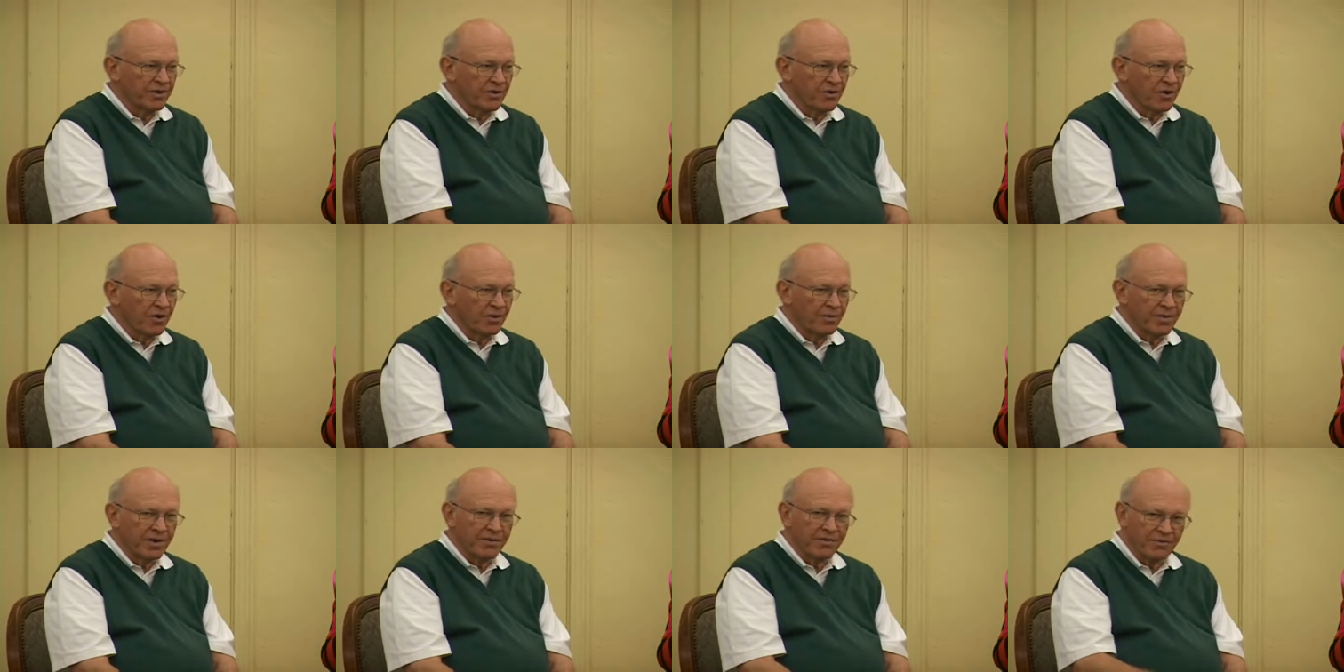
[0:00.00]
You know,
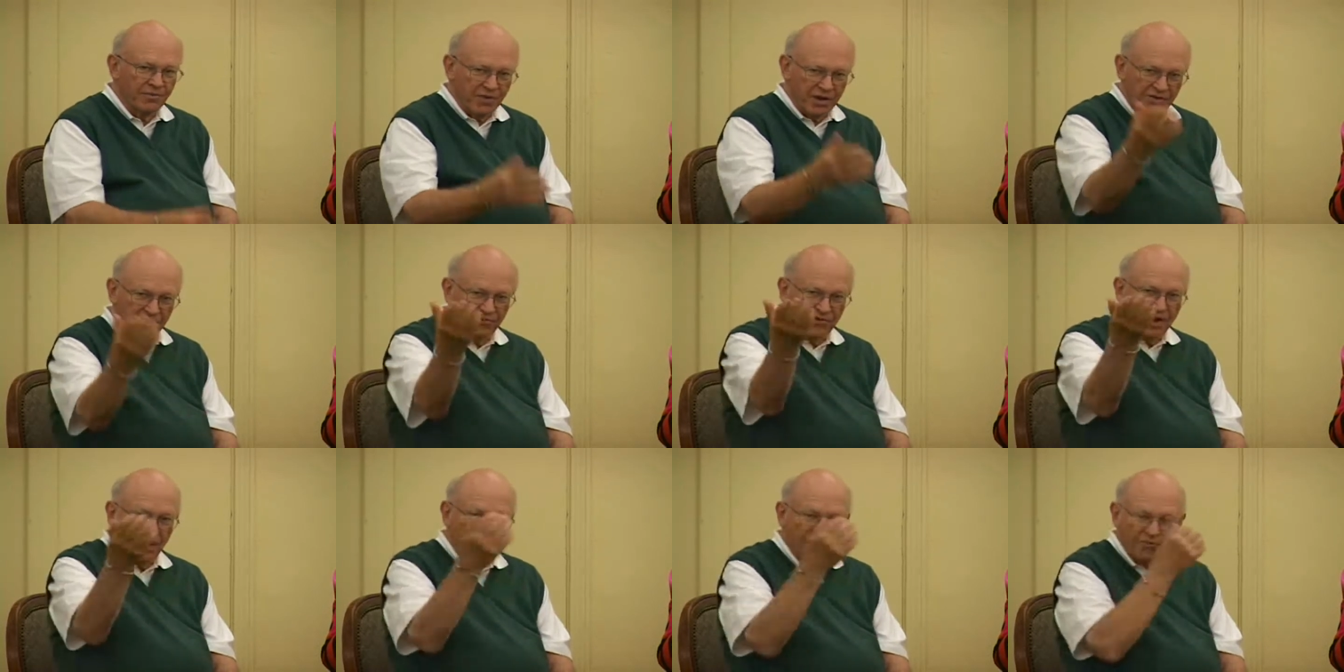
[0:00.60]
I mean, at
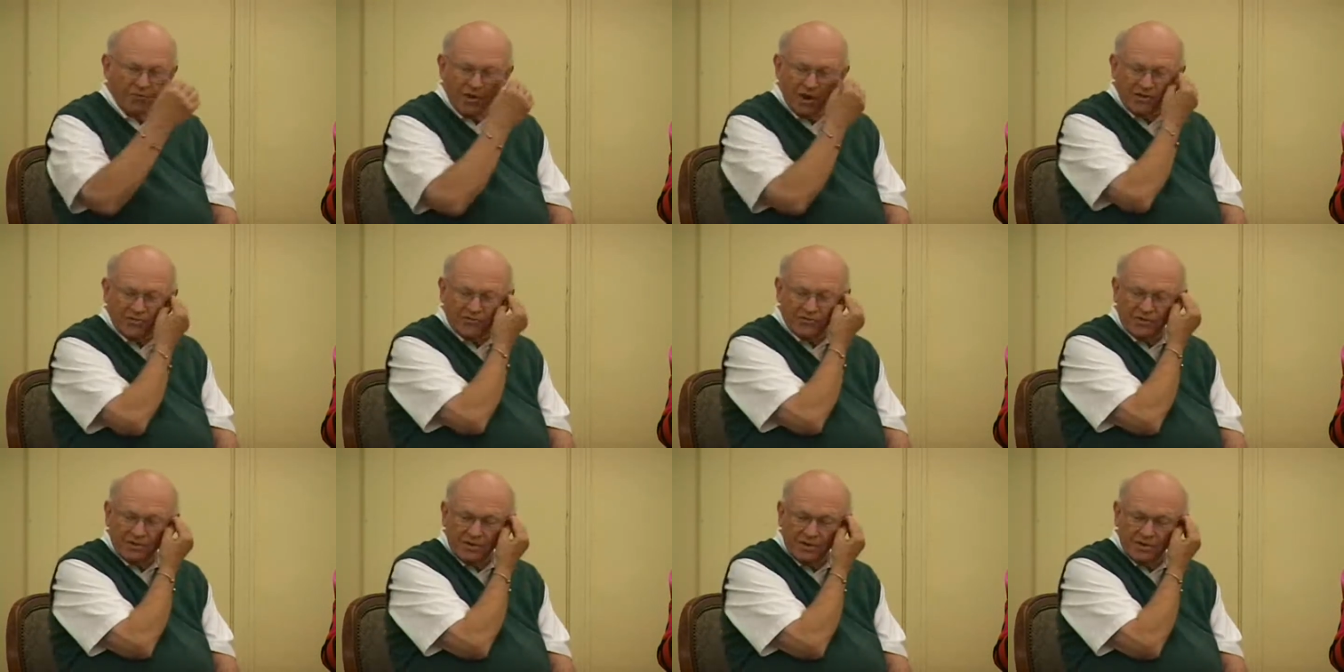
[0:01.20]
Southwest,
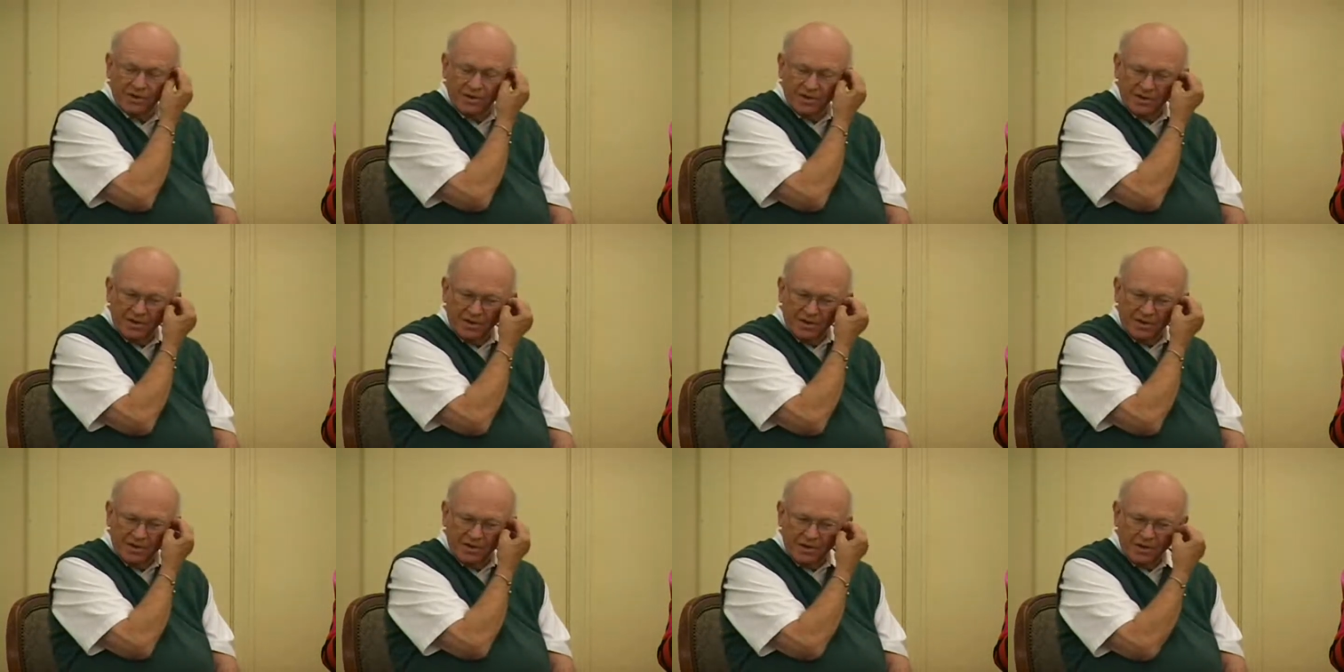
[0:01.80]

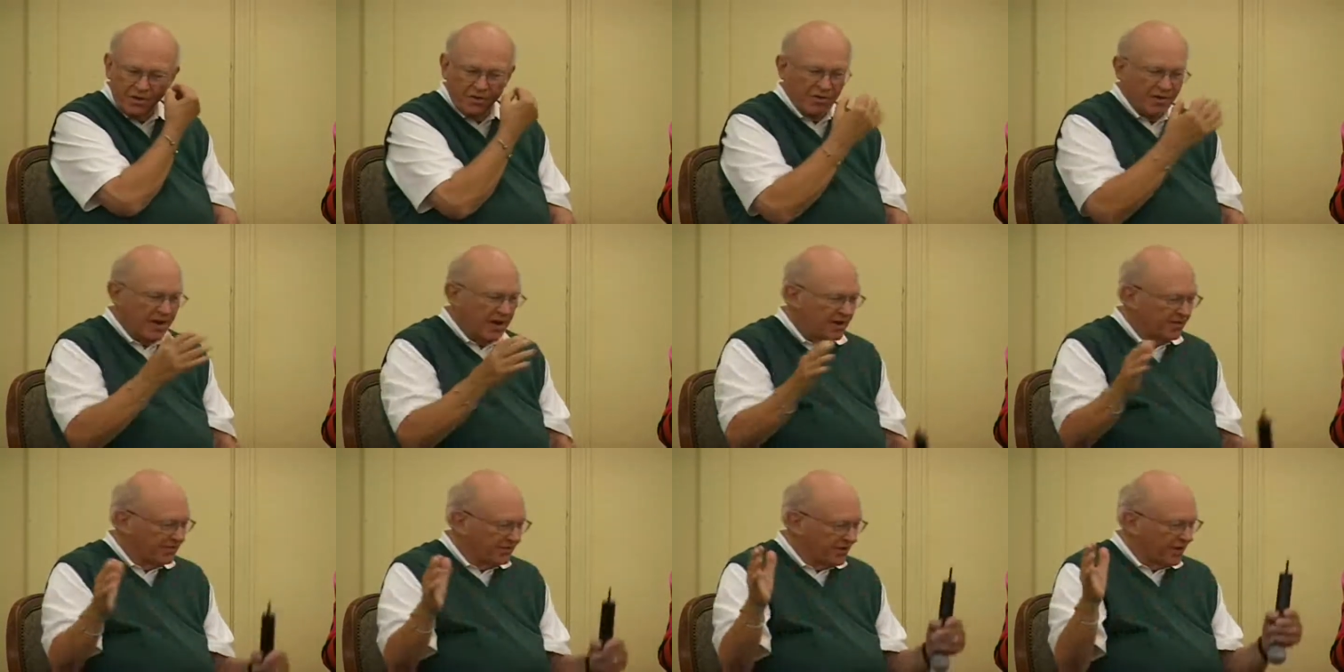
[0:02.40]
you know, they
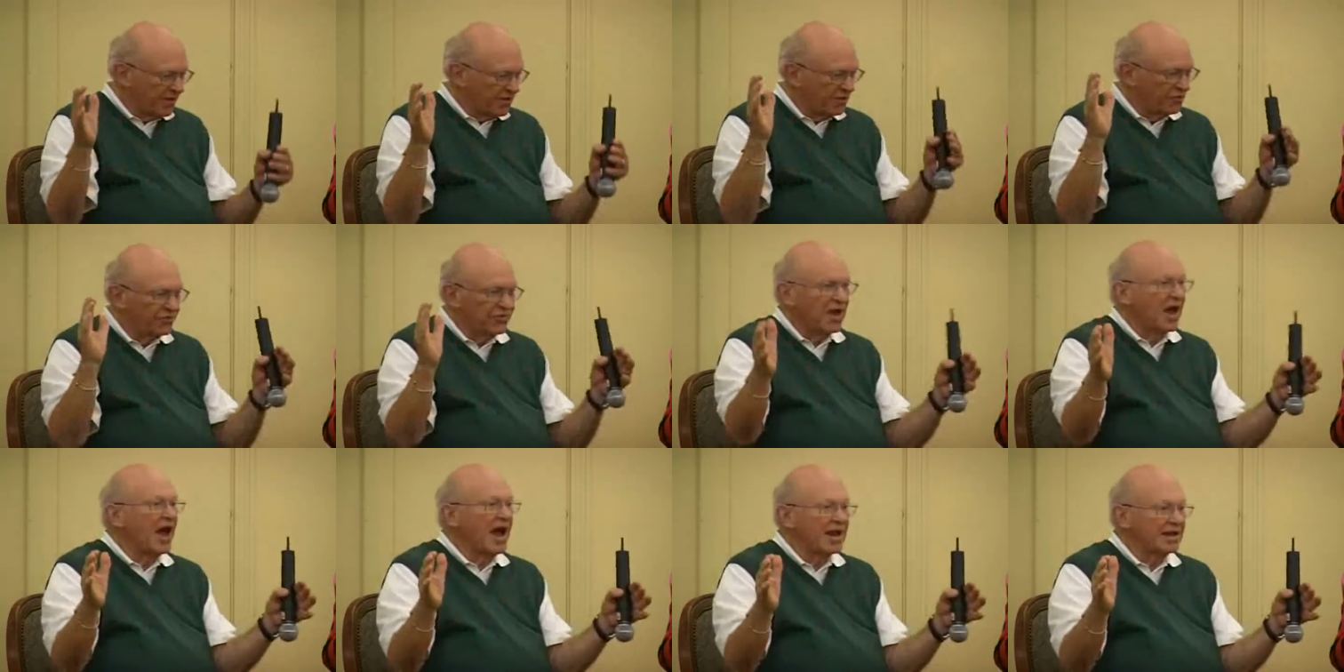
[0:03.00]
say there's
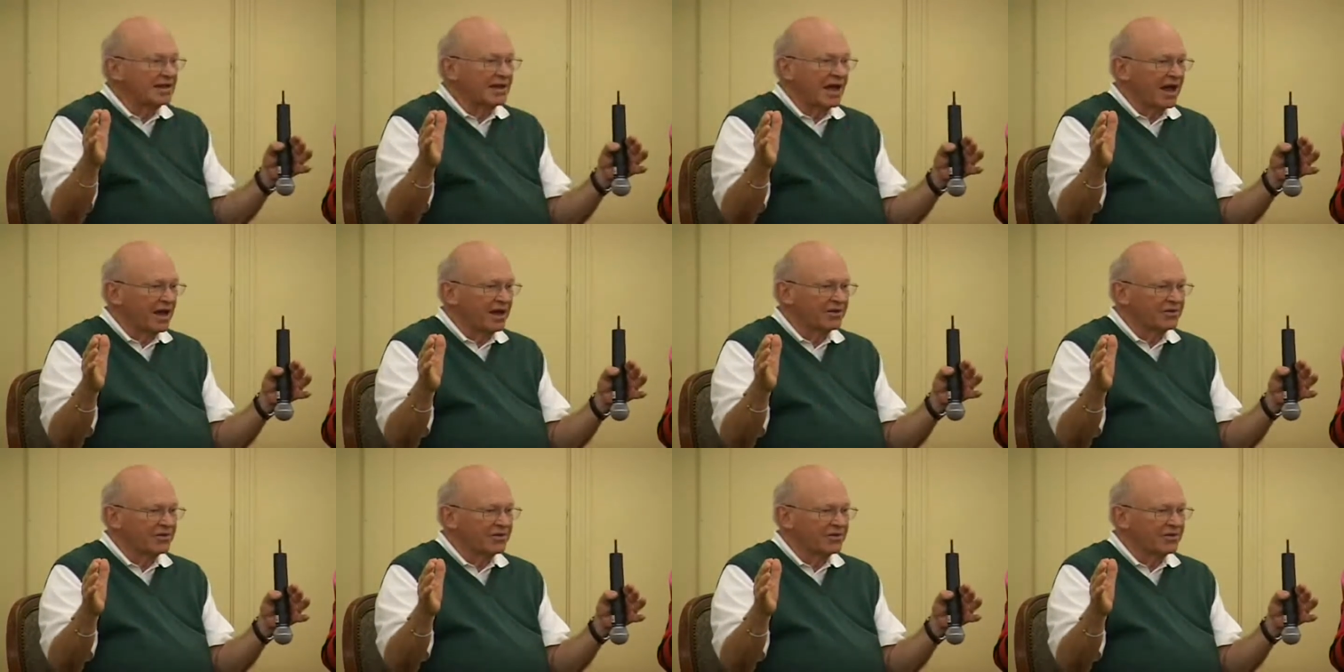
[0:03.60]
guidelines,